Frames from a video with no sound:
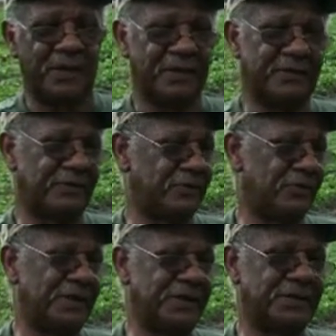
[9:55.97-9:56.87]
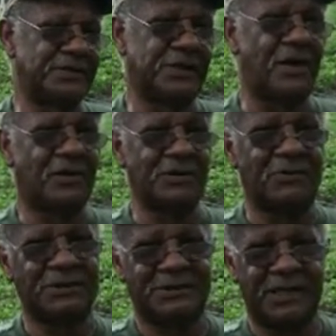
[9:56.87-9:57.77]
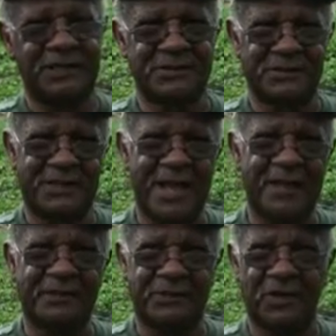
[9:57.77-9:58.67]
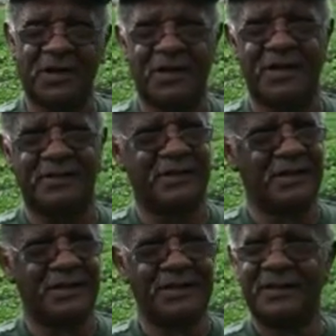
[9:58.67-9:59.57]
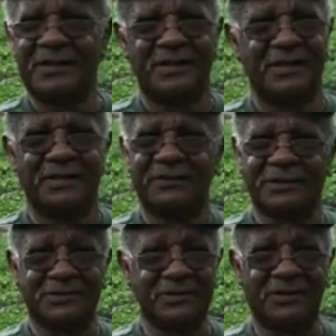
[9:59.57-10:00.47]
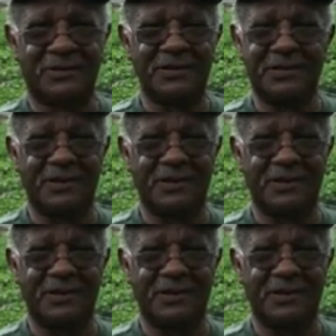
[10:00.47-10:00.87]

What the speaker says: And when they talk, it was this, that, duh, and it wasn't no,